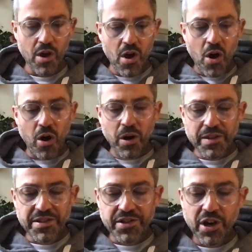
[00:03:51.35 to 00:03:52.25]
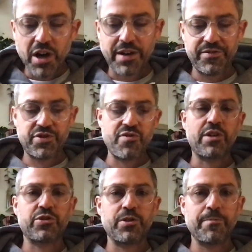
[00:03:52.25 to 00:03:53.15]
All this talk of
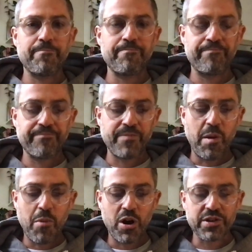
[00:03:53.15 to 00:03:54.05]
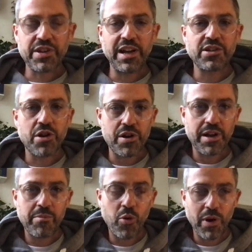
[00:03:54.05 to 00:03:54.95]
structure marks a turning
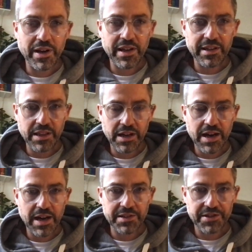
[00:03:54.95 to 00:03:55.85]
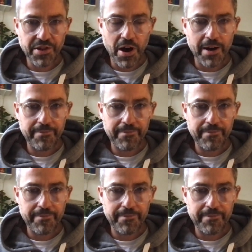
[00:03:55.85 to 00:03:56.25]
point in Lacan's thought.